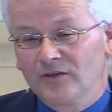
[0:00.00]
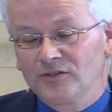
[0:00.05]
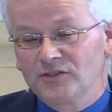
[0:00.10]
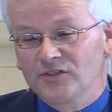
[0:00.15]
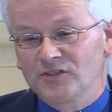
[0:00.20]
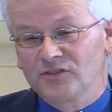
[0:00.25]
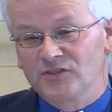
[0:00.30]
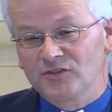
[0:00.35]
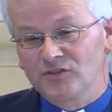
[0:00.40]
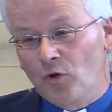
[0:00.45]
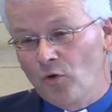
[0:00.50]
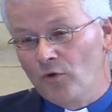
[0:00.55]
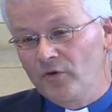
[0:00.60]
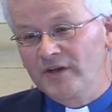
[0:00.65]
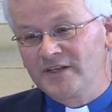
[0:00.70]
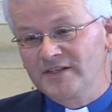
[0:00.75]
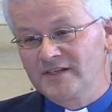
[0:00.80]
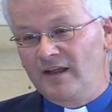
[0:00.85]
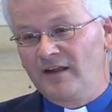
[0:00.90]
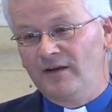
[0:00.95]

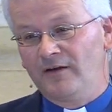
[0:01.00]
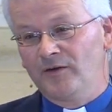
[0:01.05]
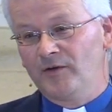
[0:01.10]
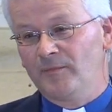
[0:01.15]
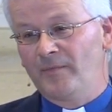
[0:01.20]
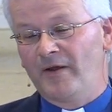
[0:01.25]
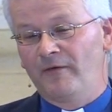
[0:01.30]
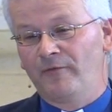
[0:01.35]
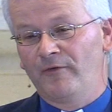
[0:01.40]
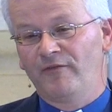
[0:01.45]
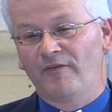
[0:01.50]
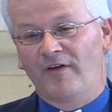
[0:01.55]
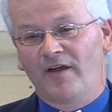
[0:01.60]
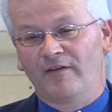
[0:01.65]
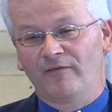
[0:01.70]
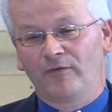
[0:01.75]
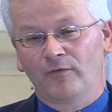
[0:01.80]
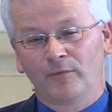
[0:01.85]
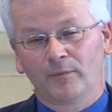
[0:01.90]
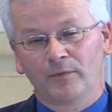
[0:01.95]
stories I heard about
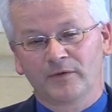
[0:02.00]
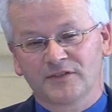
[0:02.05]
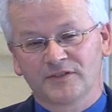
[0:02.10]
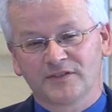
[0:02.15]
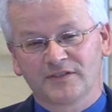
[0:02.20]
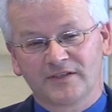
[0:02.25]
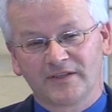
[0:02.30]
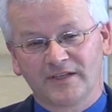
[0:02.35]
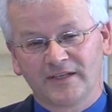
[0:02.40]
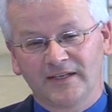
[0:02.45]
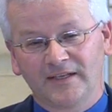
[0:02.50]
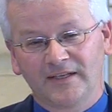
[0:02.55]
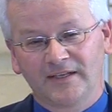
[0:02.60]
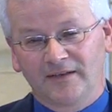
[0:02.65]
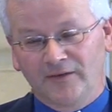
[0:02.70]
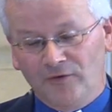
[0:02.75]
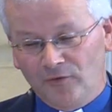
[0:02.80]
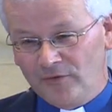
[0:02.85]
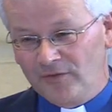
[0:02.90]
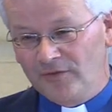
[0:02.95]
revival was
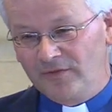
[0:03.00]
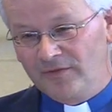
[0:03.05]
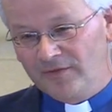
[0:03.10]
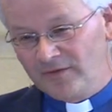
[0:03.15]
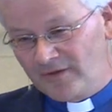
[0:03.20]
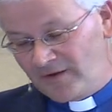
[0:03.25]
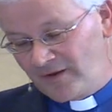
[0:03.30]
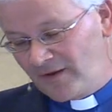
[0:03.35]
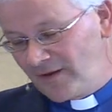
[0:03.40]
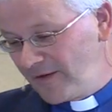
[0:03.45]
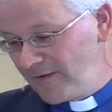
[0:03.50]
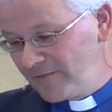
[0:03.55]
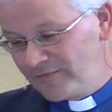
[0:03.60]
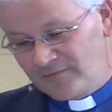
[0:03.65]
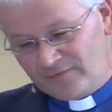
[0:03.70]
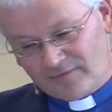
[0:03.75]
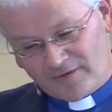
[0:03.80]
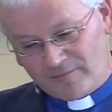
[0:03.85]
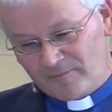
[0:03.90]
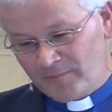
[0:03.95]
I've
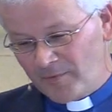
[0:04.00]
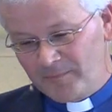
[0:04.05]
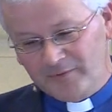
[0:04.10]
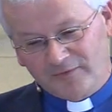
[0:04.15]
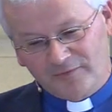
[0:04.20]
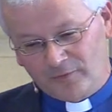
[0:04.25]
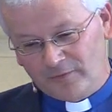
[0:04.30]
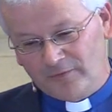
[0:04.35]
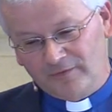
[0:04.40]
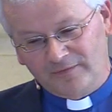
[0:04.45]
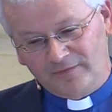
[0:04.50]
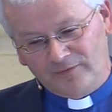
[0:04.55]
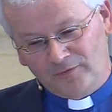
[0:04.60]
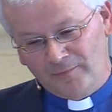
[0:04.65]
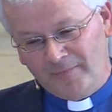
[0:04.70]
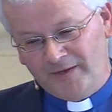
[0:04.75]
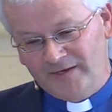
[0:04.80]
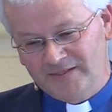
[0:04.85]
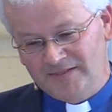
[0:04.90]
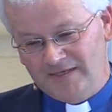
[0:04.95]
probably told this too
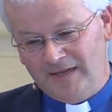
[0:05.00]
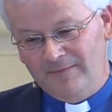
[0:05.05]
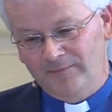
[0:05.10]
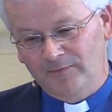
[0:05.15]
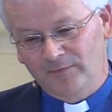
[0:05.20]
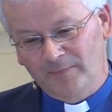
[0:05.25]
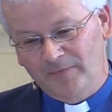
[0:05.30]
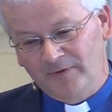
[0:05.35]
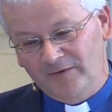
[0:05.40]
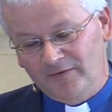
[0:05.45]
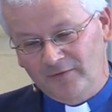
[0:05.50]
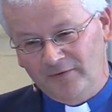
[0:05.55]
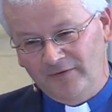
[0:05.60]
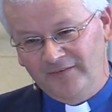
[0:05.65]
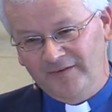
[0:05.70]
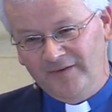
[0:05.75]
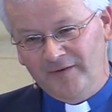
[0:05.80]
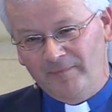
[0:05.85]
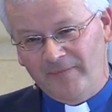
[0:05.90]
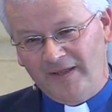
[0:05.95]
many times, but
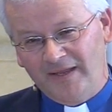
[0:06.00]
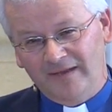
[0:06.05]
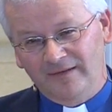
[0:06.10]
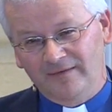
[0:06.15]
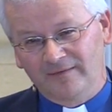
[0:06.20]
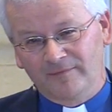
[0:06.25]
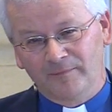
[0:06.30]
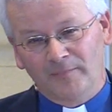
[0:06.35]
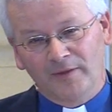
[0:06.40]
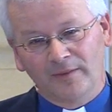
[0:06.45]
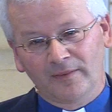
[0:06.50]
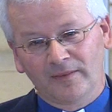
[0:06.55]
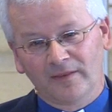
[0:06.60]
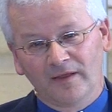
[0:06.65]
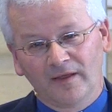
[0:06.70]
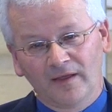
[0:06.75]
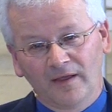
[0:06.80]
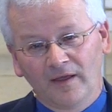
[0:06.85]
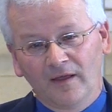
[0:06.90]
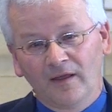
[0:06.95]
Christine and Peggy Smith
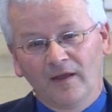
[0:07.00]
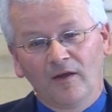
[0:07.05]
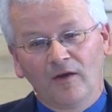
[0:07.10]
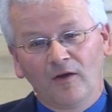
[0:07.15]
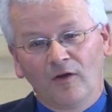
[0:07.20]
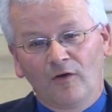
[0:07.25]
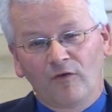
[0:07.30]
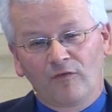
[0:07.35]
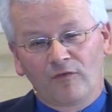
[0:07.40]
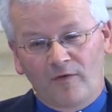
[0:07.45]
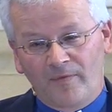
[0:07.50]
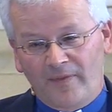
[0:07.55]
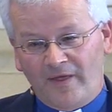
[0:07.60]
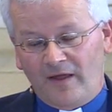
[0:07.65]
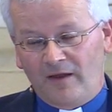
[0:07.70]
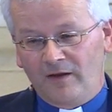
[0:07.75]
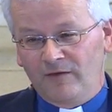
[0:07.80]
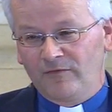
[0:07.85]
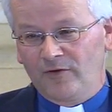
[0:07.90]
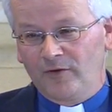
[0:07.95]
from the
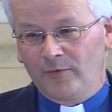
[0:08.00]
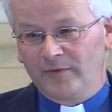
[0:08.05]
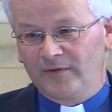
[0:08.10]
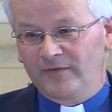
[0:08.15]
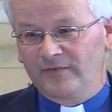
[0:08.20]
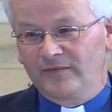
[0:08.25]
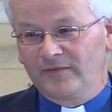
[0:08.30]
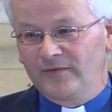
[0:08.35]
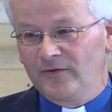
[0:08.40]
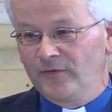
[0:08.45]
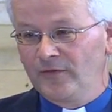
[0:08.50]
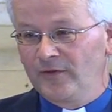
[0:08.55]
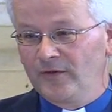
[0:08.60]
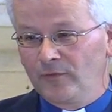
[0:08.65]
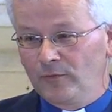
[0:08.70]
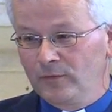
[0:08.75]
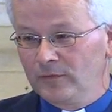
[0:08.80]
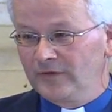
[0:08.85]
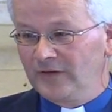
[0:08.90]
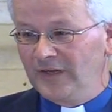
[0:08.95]
Isle of Lewis, you know, the
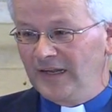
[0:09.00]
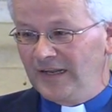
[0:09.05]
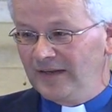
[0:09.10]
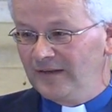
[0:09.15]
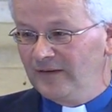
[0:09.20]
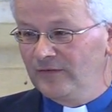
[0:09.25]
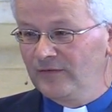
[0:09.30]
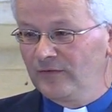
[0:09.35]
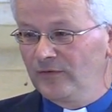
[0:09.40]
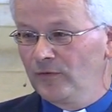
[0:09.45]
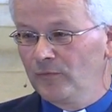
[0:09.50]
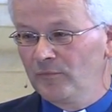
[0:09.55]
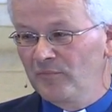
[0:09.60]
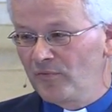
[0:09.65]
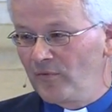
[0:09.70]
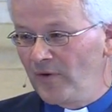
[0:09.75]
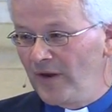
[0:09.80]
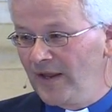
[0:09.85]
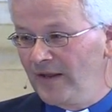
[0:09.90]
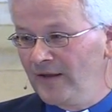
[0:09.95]
older ladies who
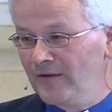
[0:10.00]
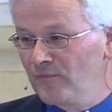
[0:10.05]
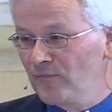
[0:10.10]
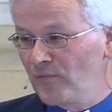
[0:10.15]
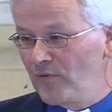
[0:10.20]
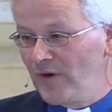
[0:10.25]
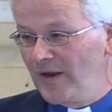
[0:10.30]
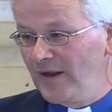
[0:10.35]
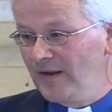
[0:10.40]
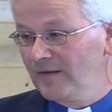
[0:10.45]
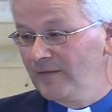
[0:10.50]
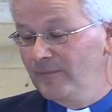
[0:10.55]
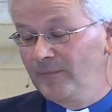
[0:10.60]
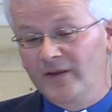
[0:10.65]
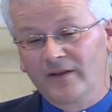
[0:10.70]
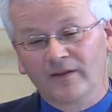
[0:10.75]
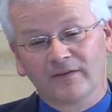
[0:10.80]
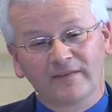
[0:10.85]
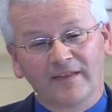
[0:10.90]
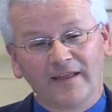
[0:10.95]
prayed and prayed
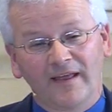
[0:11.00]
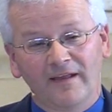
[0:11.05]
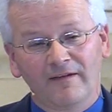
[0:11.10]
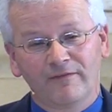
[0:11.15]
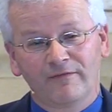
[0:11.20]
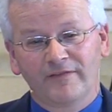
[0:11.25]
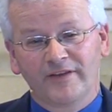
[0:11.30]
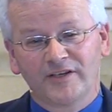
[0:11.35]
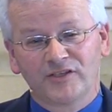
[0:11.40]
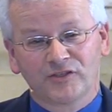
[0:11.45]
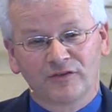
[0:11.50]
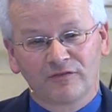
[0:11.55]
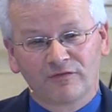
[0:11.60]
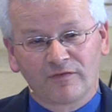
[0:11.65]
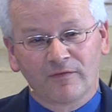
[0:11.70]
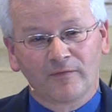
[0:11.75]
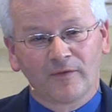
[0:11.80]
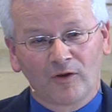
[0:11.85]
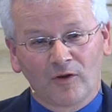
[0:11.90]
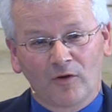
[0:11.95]
because they had a vision
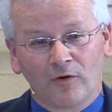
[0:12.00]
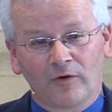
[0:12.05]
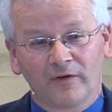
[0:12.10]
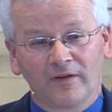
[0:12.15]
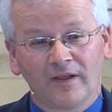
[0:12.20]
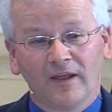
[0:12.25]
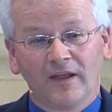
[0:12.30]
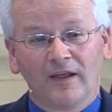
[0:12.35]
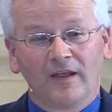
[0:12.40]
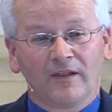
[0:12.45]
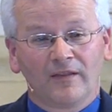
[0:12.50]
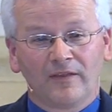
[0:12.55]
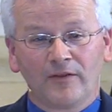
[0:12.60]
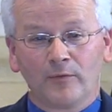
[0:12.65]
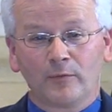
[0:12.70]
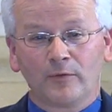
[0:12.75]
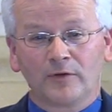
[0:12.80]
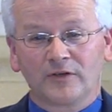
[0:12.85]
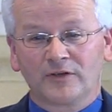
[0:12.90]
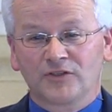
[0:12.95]
from the Lord.
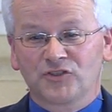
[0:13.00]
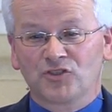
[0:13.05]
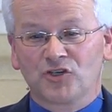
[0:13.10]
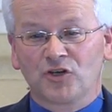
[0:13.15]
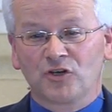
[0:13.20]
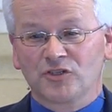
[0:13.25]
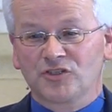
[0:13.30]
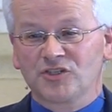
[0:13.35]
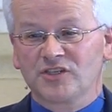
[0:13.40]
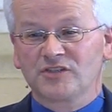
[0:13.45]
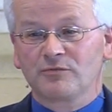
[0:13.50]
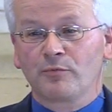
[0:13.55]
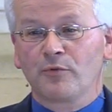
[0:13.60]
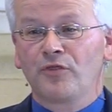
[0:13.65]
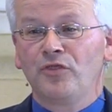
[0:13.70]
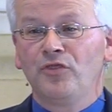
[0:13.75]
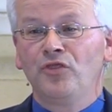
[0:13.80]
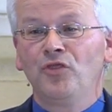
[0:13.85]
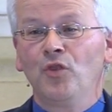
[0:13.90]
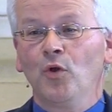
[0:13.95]
There were churches
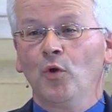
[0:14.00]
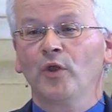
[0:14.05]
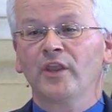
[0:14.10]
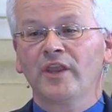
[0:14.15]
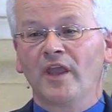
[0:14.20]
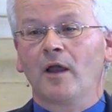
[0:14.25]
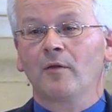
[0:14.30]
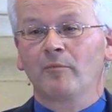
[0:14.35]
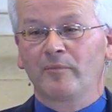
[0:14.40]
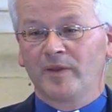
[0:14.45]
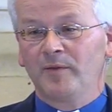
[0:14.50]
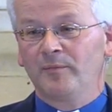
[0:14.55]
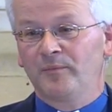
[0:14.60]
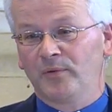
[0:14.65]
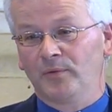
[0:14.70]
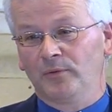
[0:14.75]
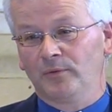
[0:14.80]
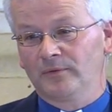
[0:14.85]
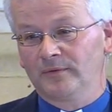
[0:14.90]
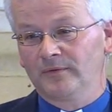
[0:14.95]
with no young
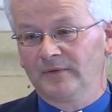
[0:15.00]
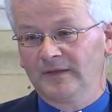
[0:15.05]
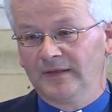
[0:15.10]
people